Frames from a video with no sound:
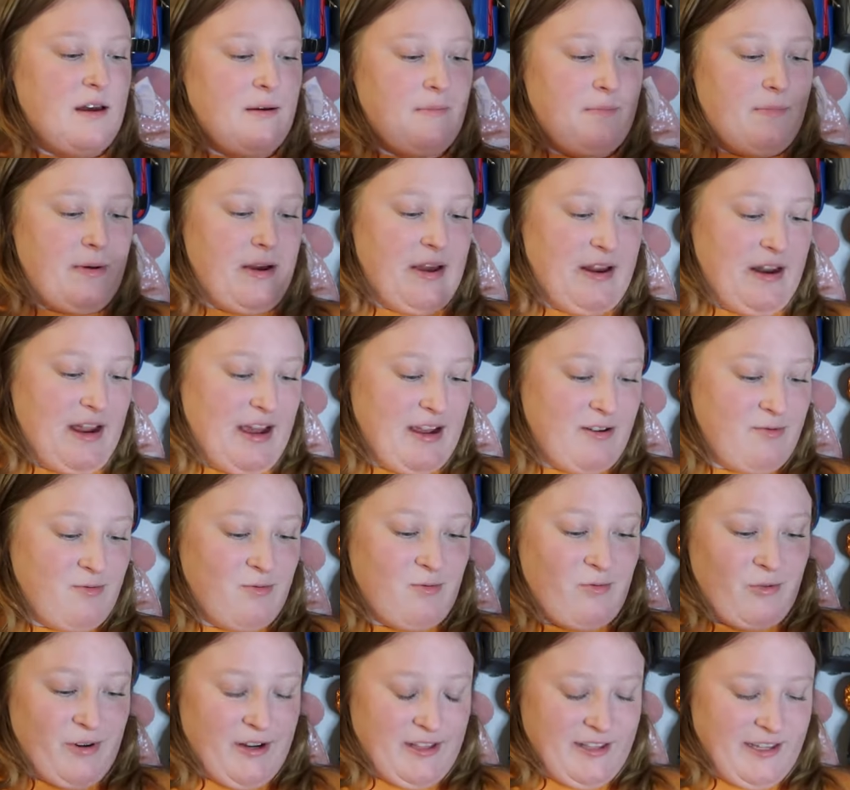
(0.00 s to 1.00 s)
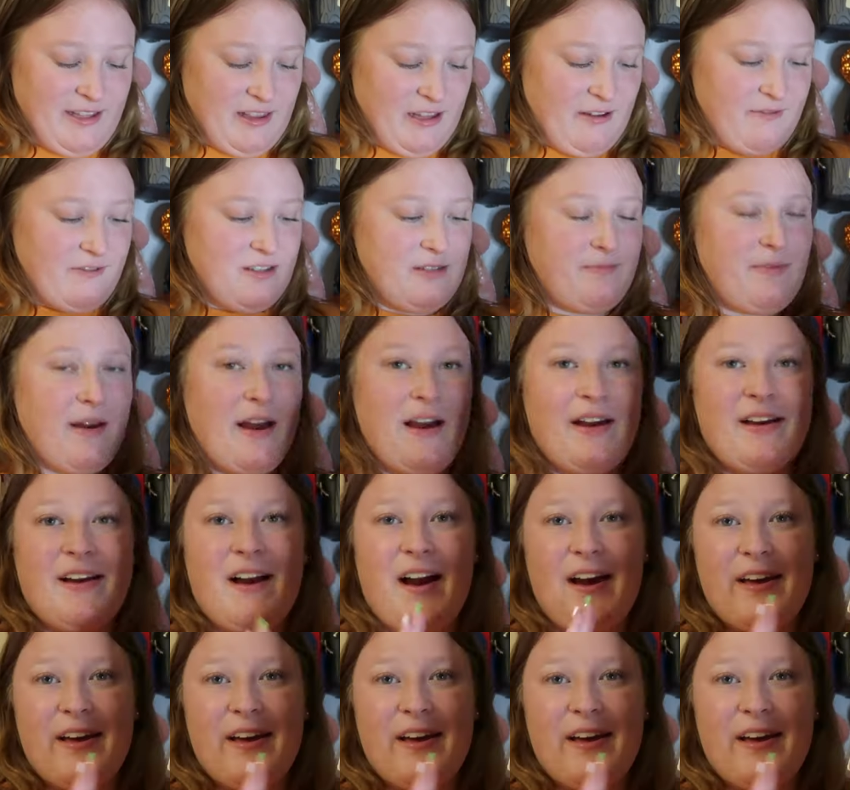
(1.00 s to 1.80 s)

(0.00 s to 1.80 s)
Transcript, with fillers: But I really love this bag.